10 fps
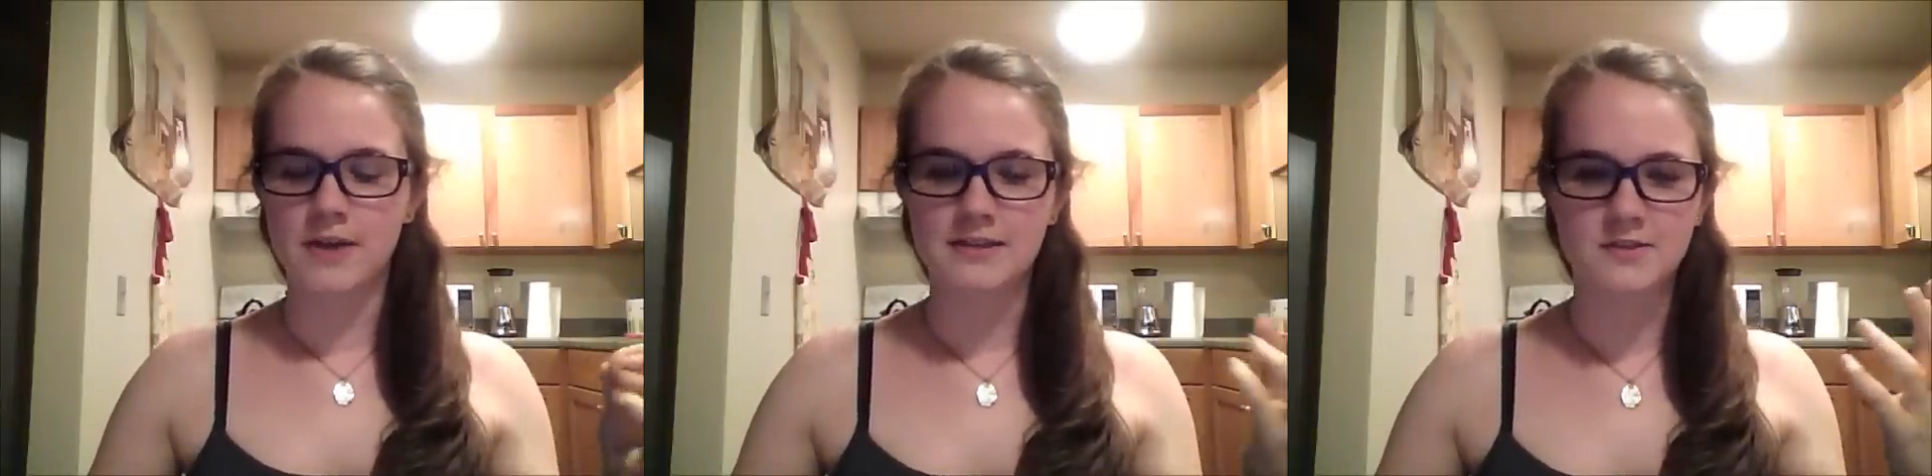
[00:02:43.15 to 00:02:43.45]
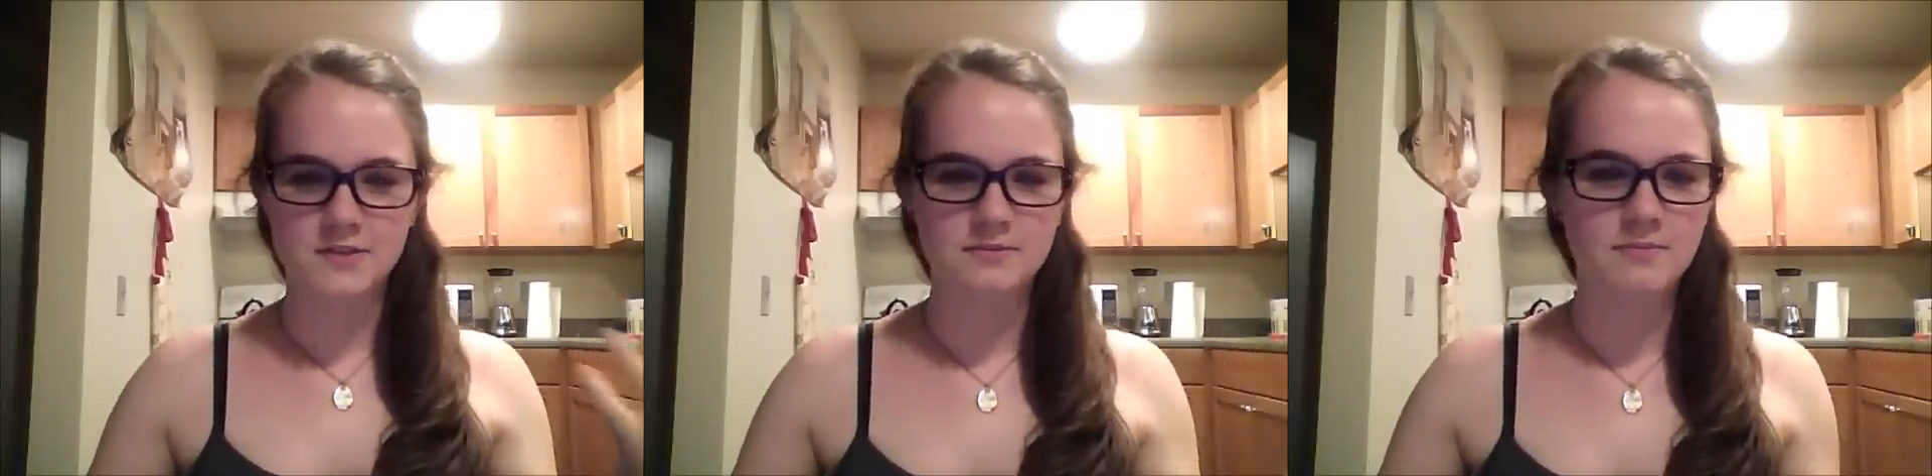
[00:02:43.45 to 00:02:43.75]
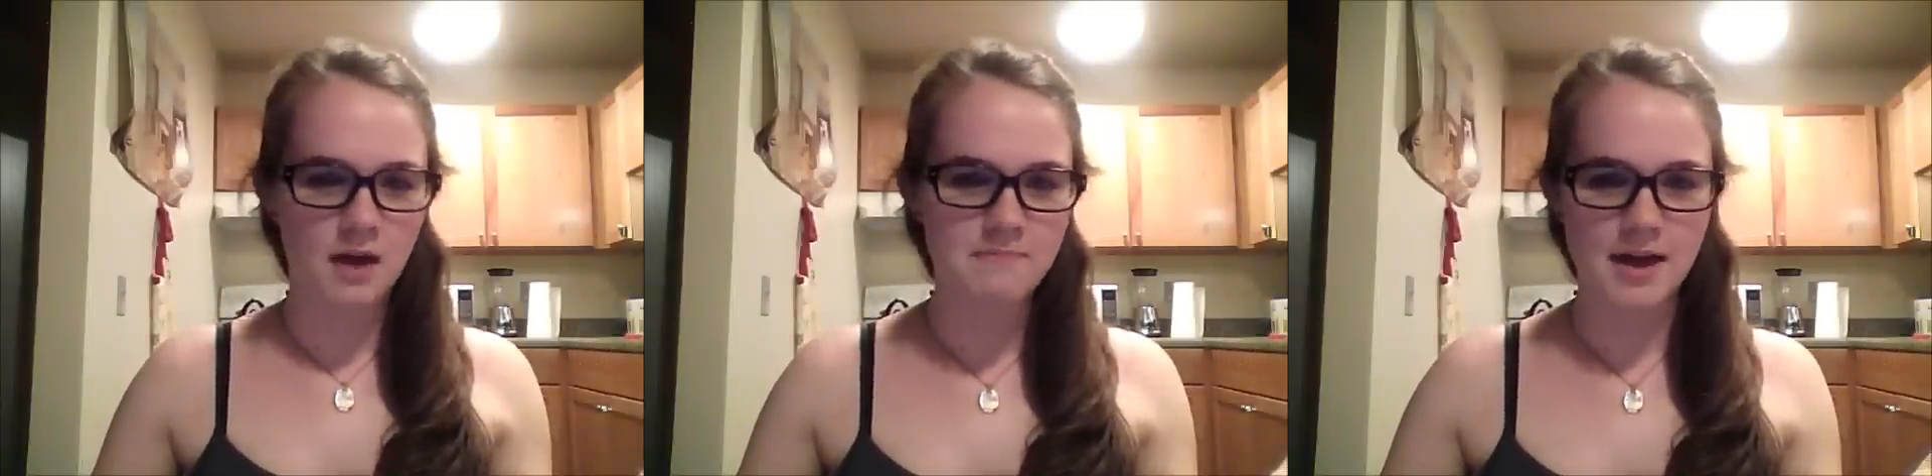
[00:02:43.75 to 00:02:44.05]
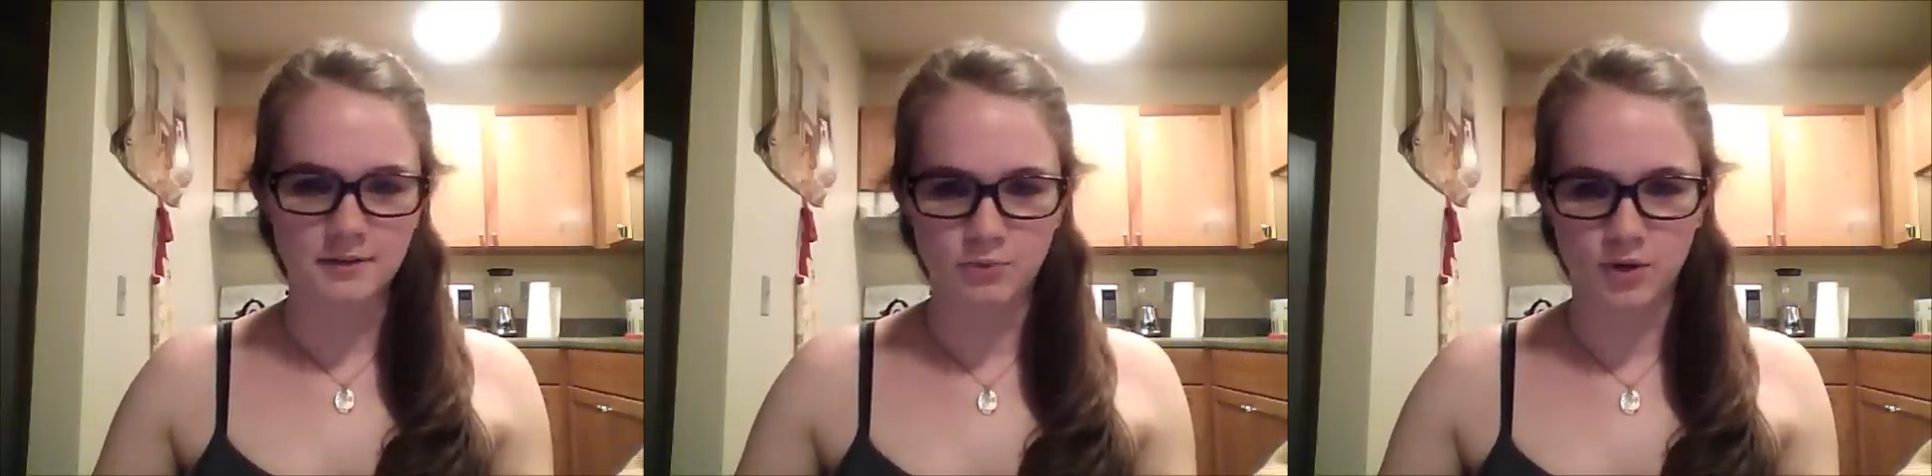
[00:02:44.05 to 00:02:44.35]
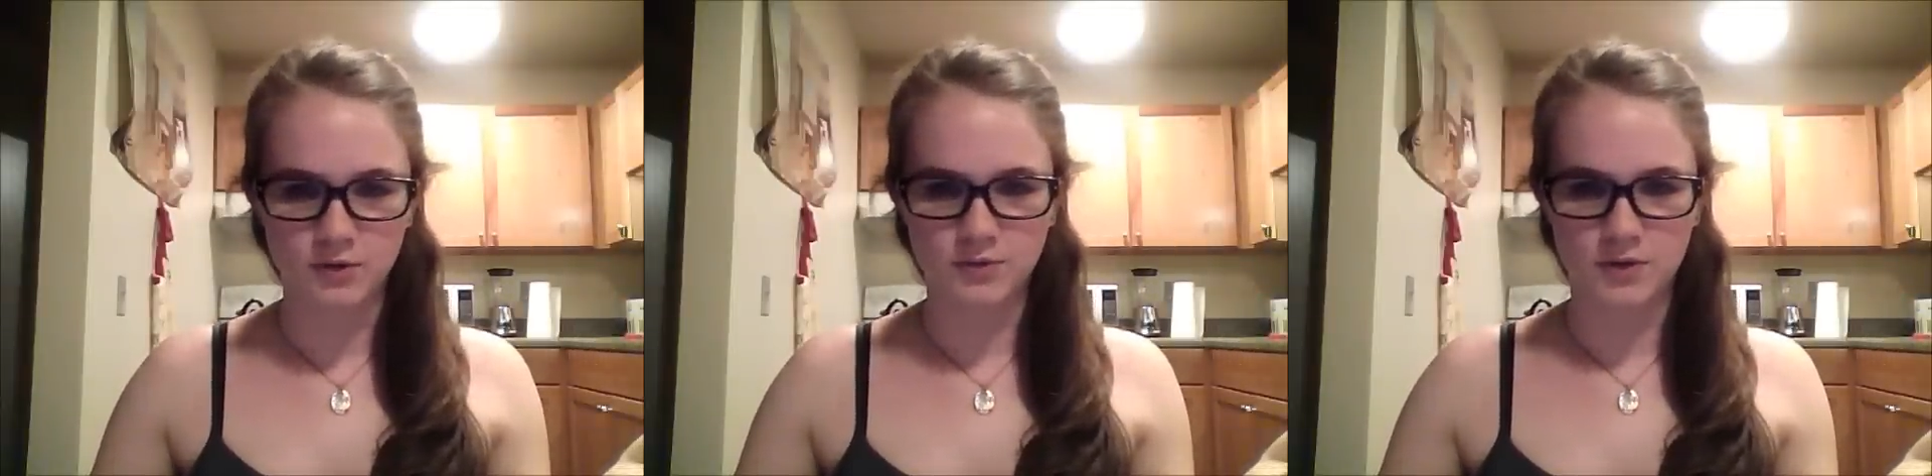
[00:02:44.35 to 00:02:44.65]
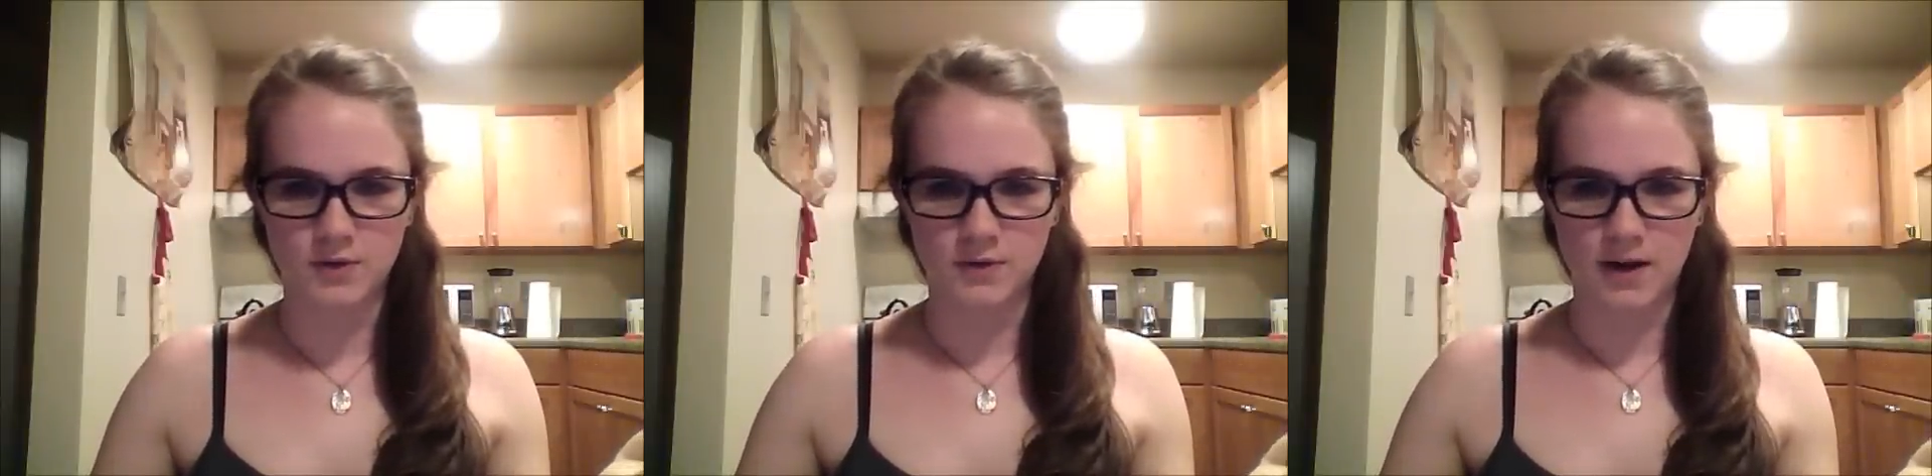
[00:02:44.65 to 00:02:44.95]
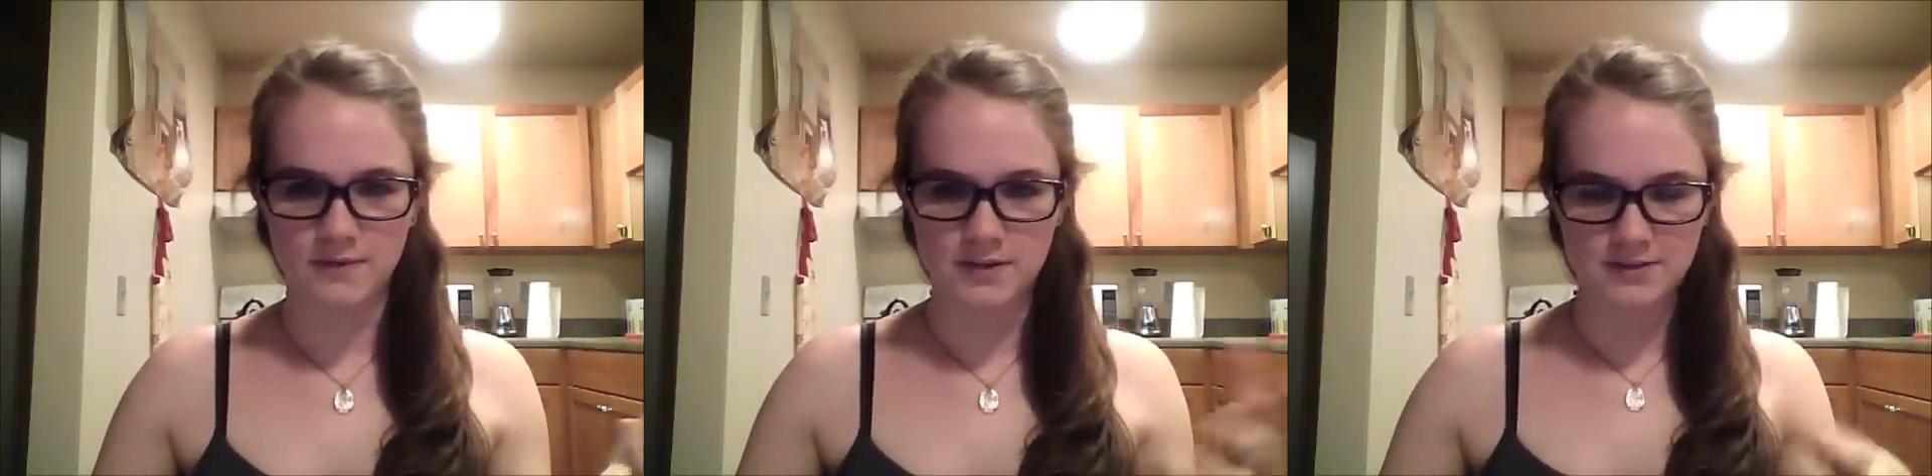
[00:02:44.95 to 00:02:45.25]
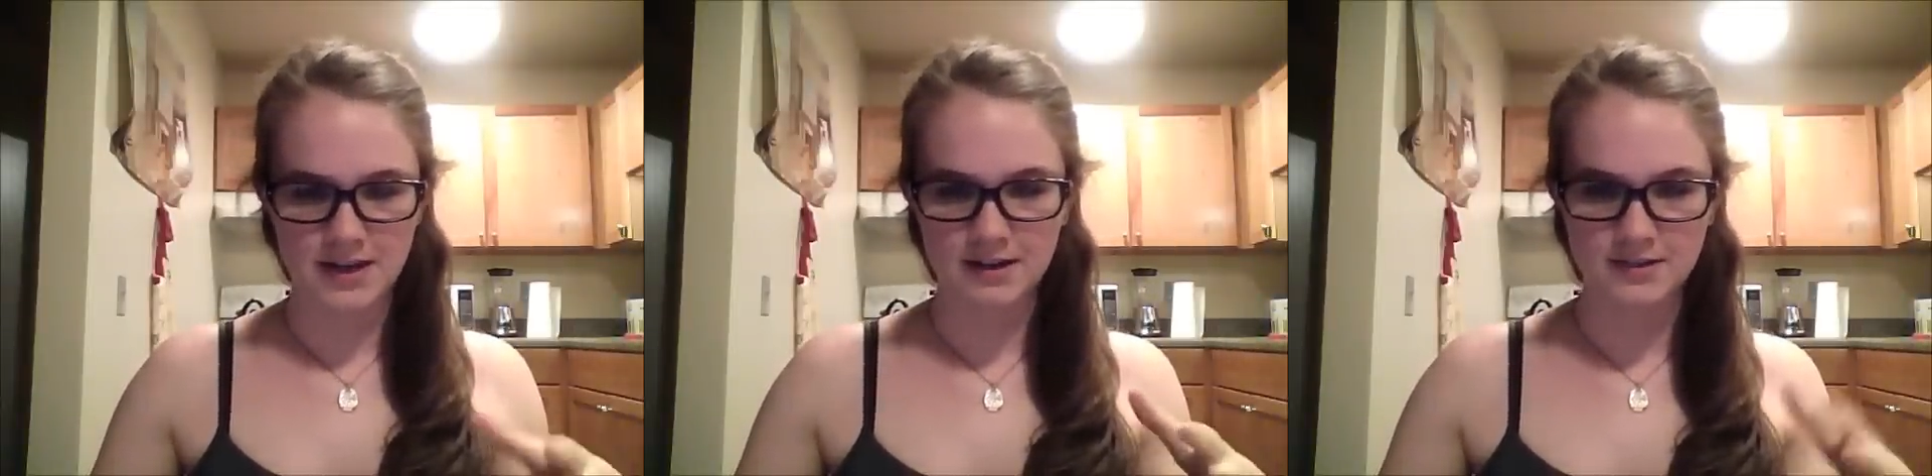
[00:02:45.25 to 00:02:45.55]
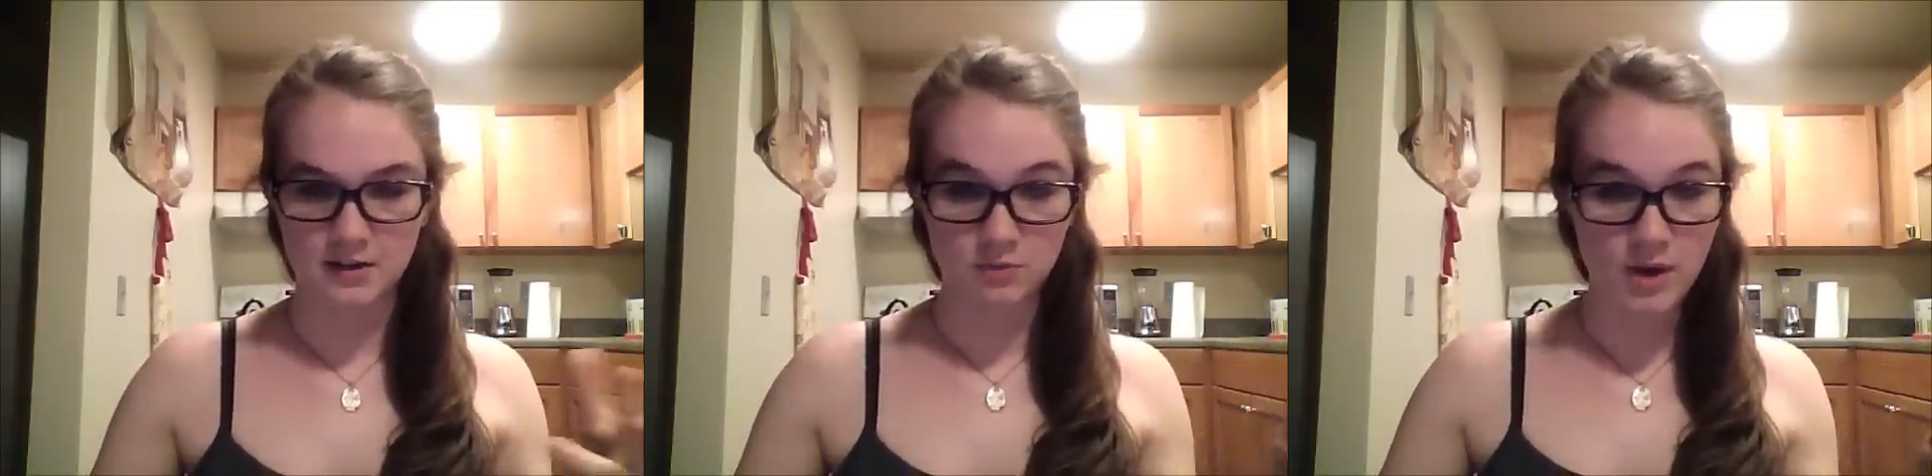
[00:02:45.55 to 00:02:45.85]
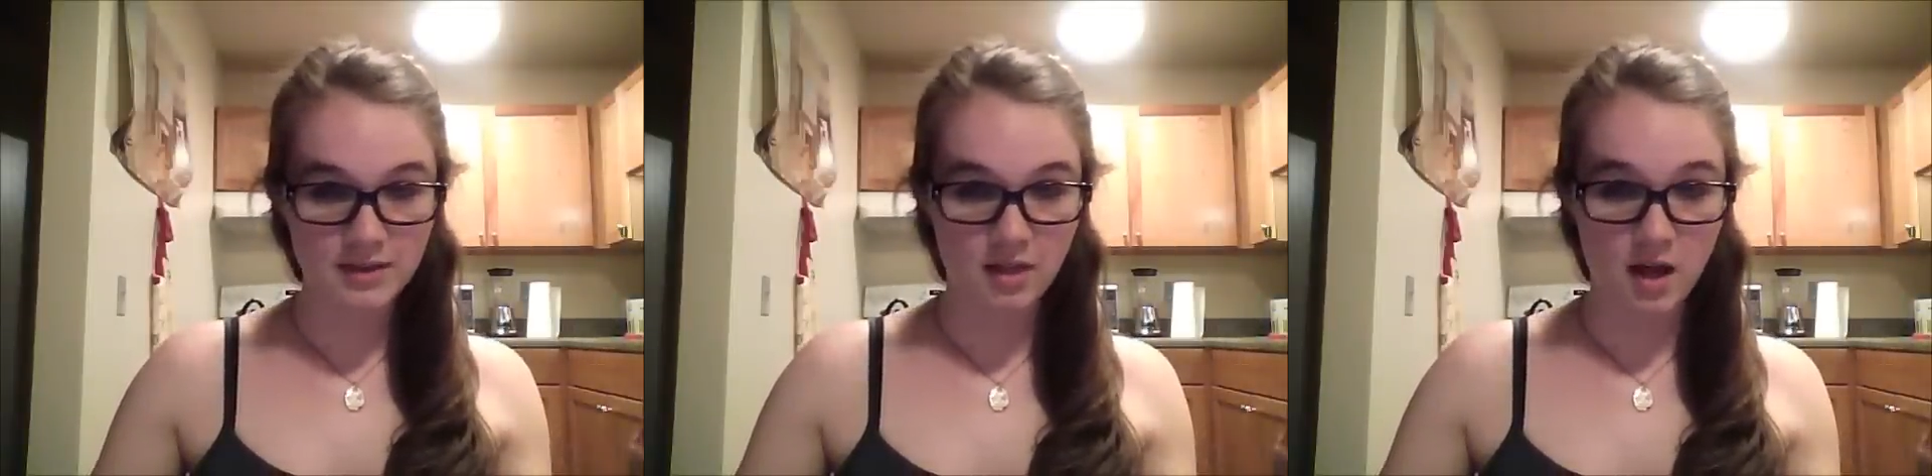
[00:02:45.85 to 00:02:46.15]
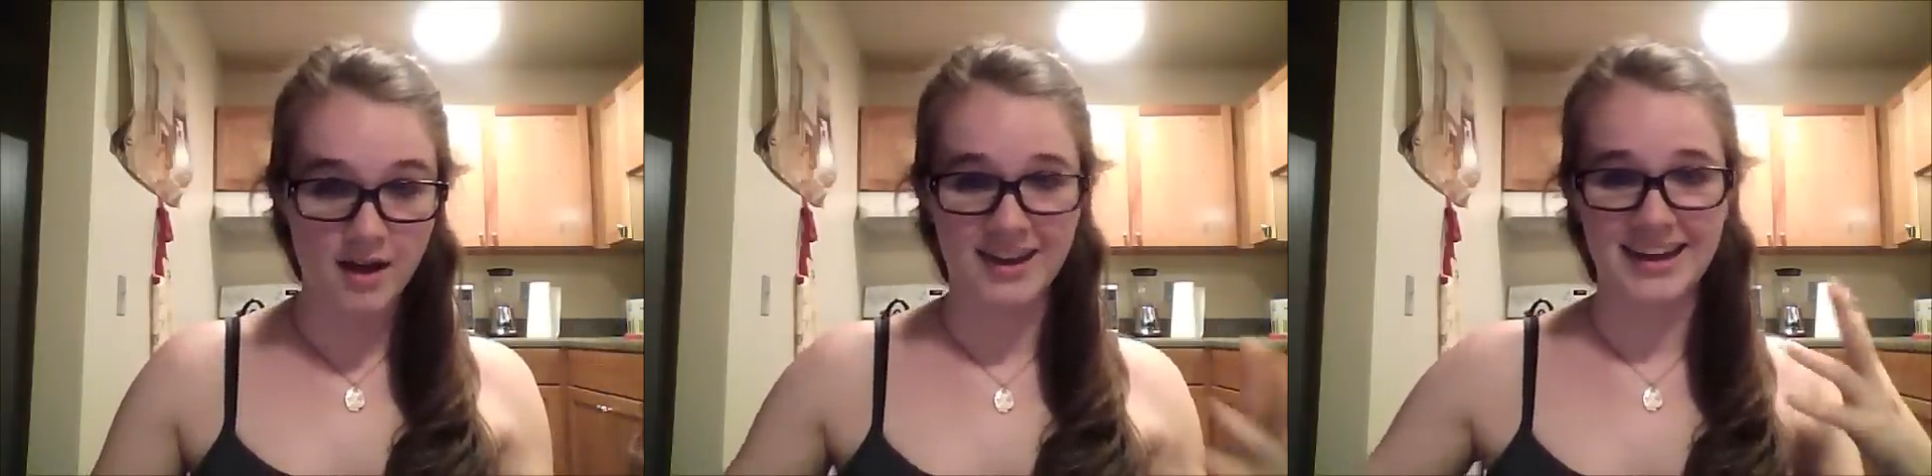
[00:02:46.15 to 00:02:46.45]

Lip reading: it's a metaphor for her having sex out of wedlock,